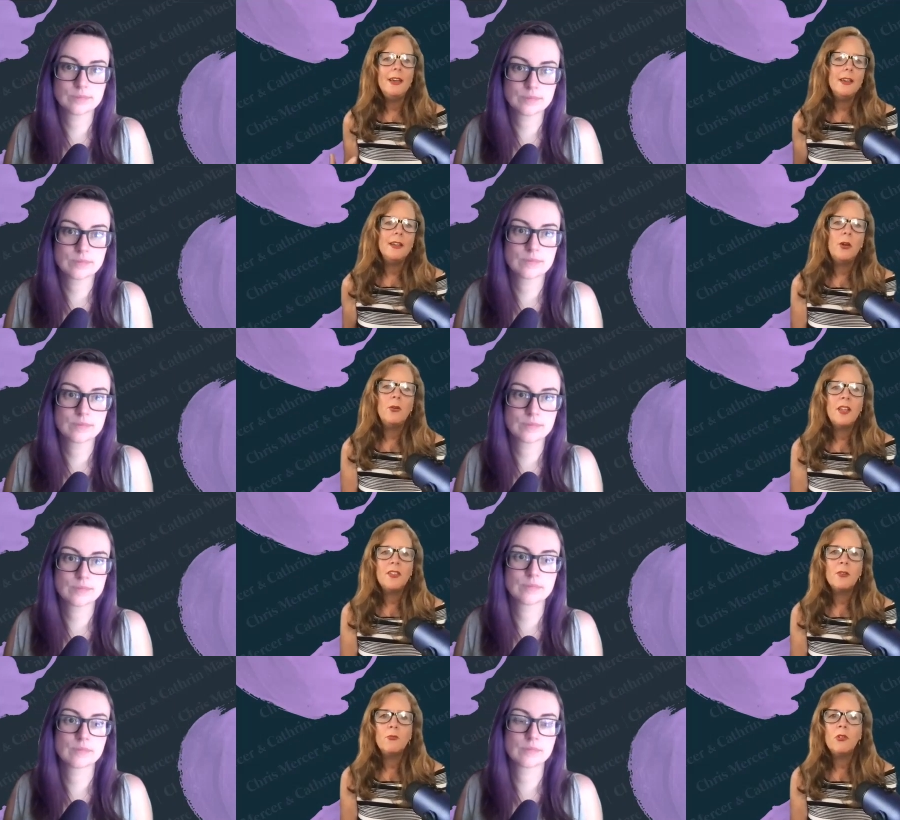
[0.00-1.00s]
Speaker 1: you know. And I
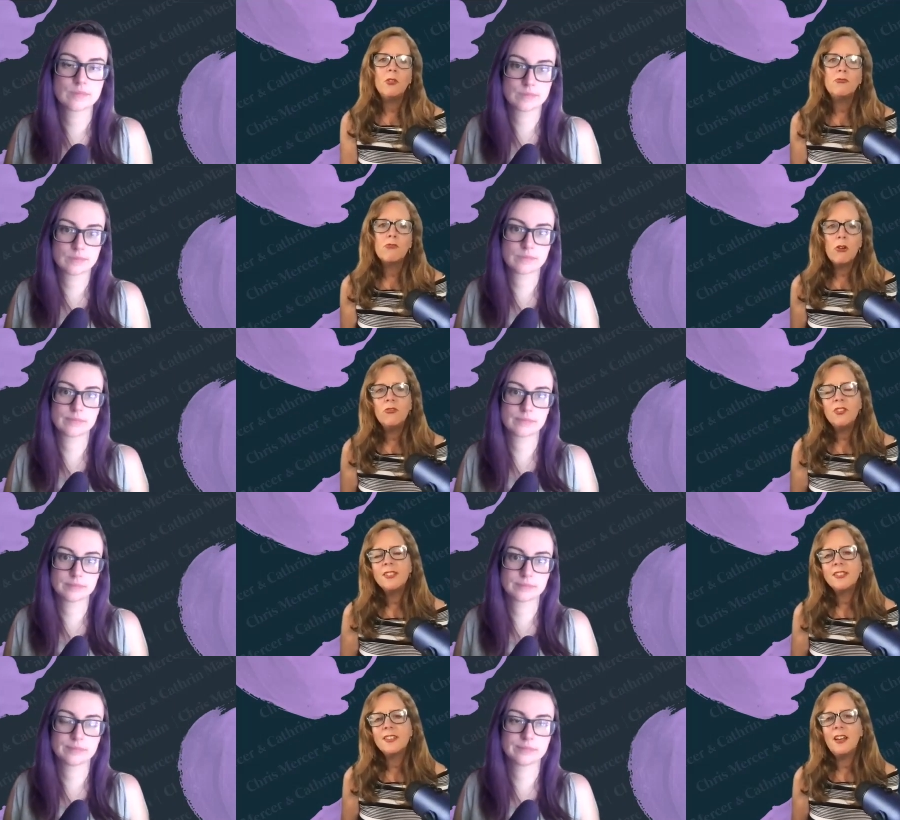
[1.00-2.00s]
think, well, growth
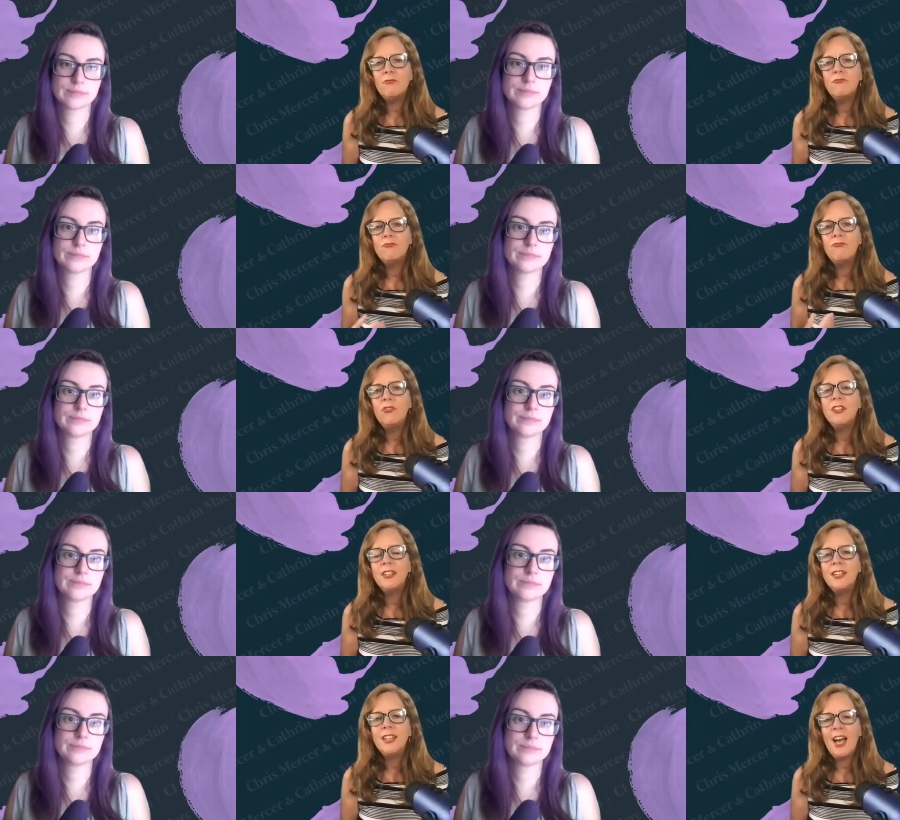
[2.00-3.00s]
is a
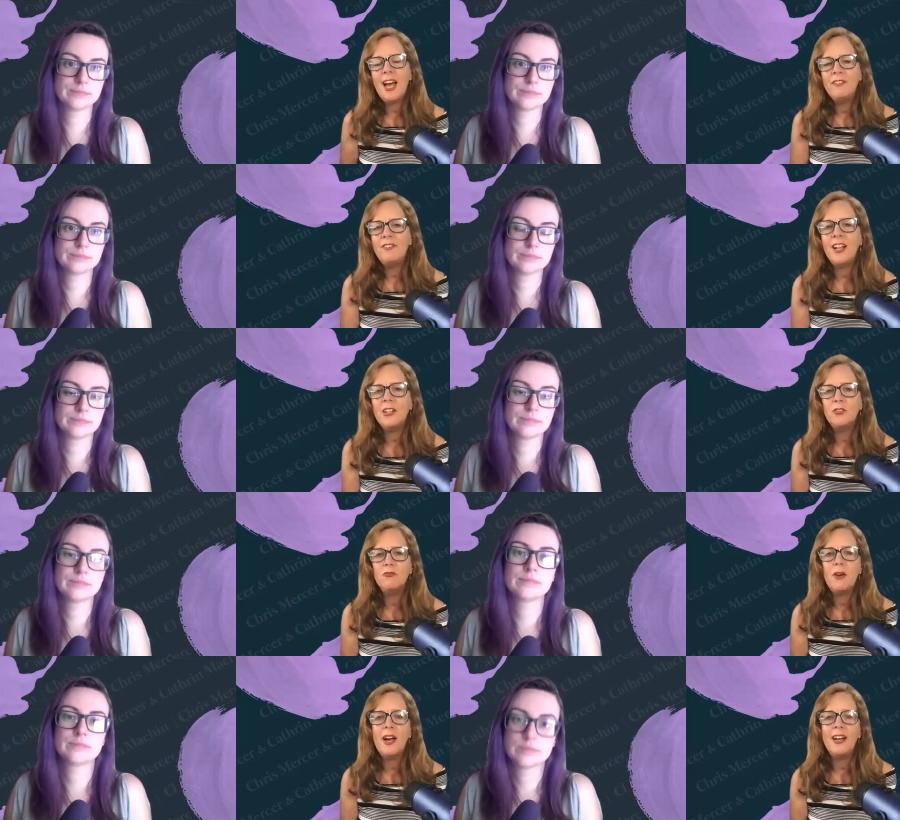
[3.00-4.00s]
really high value
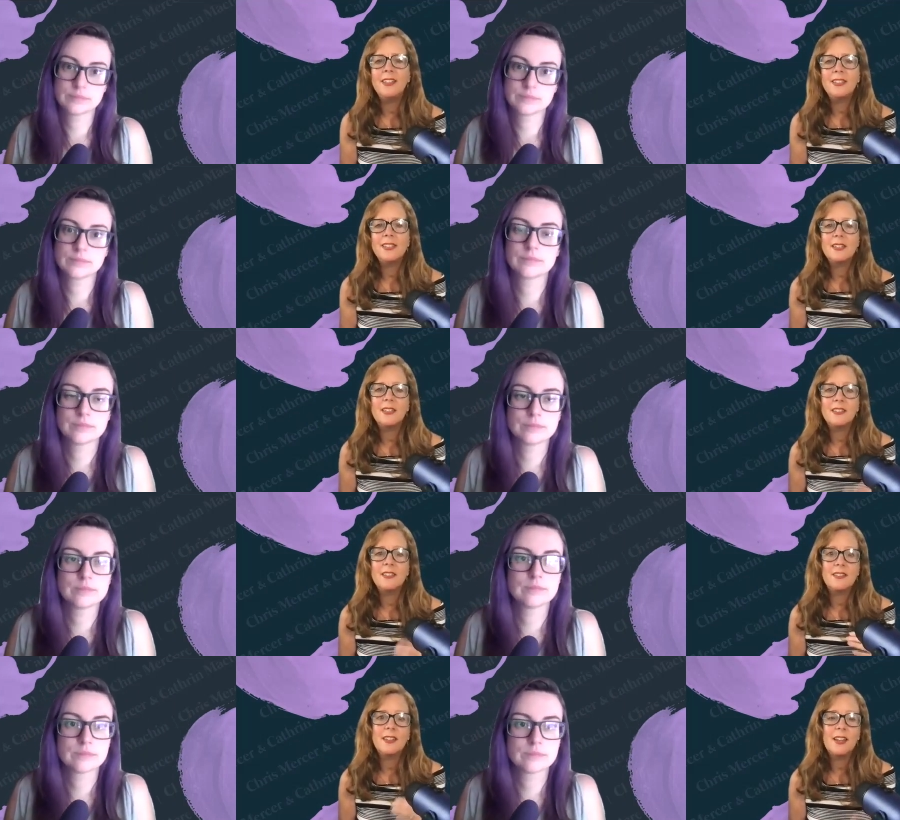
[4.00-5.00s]
of mine it's
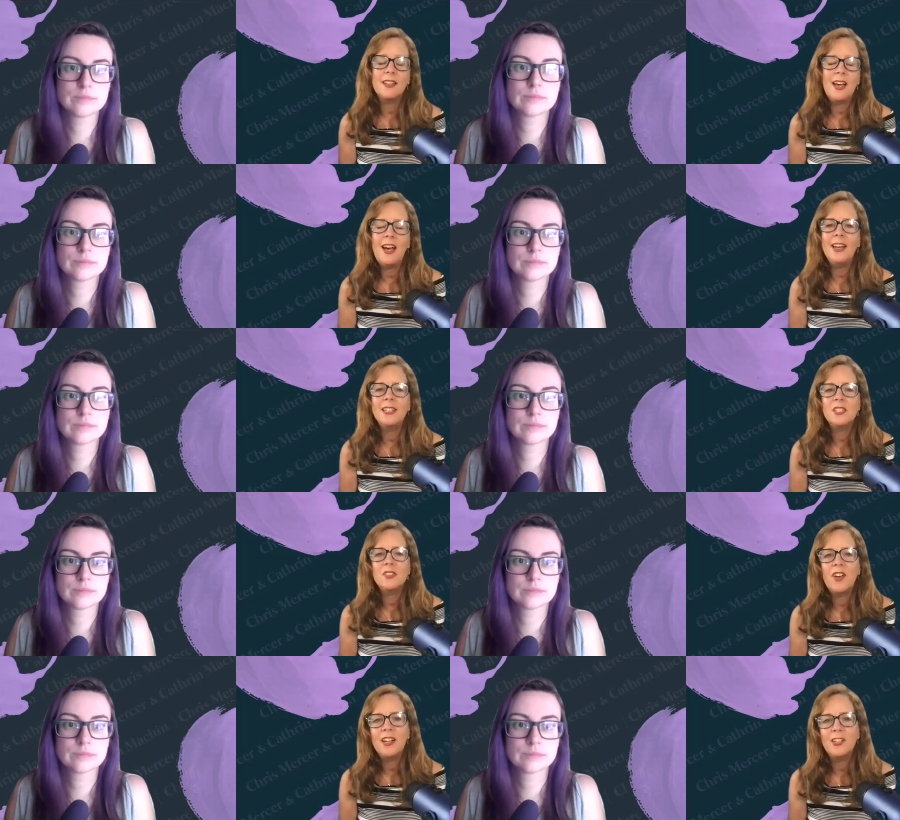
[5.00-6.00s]
it's like the
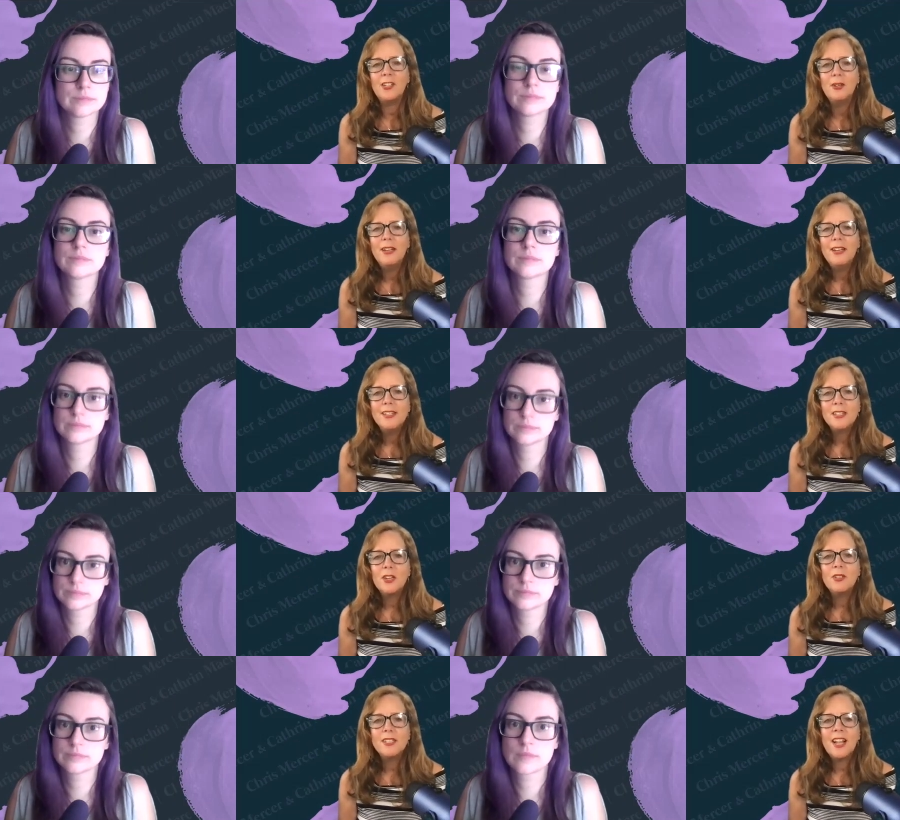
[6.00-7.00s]
highest value
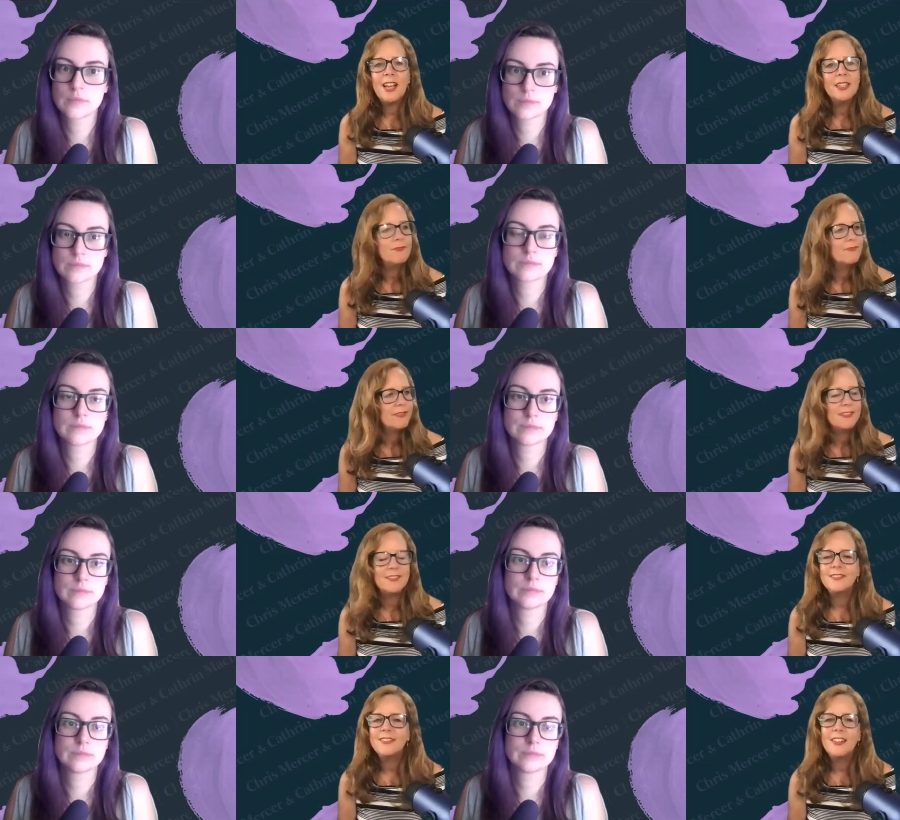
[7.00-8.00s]
so it's like
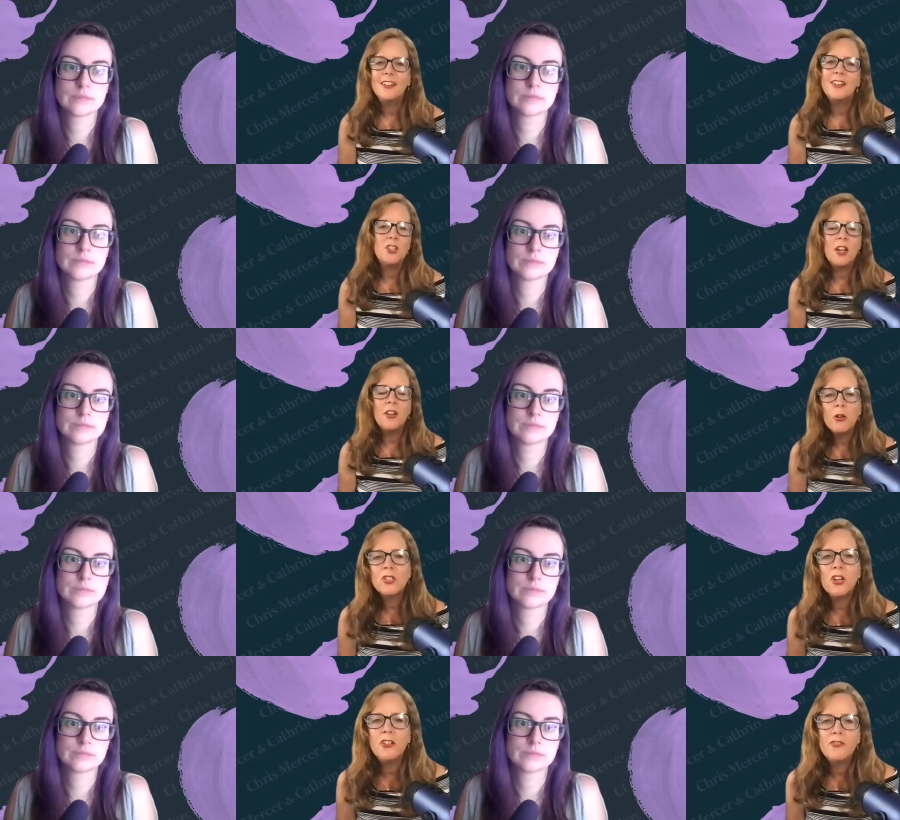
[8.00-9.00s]
an
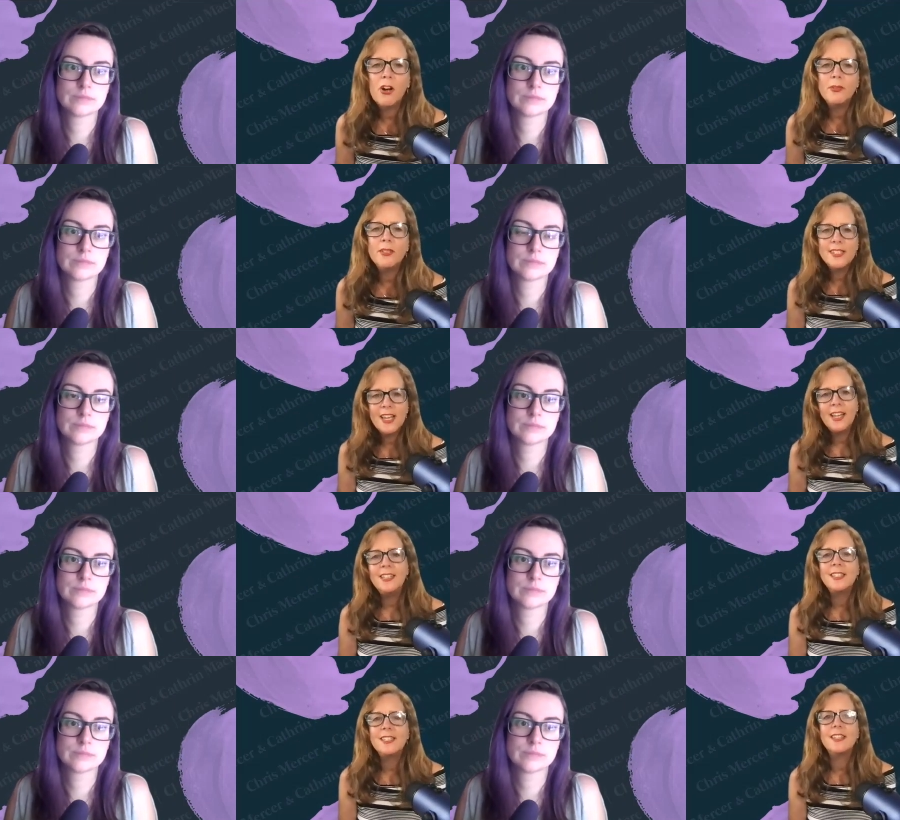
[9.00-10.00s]
old tony robbins
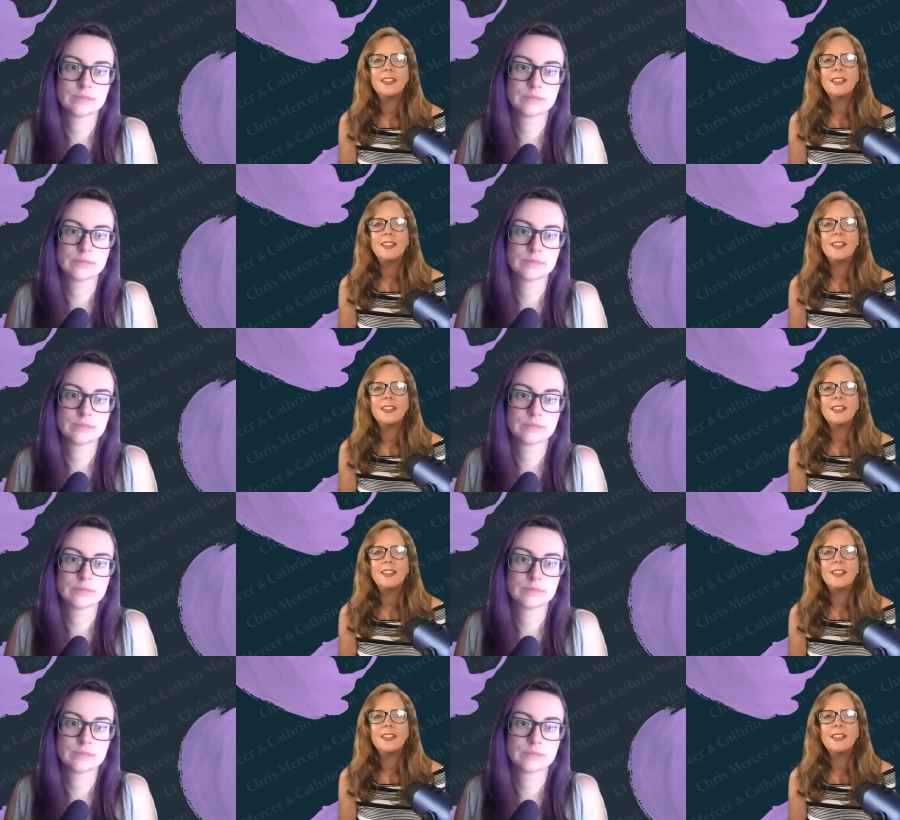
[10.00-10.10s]
saying is that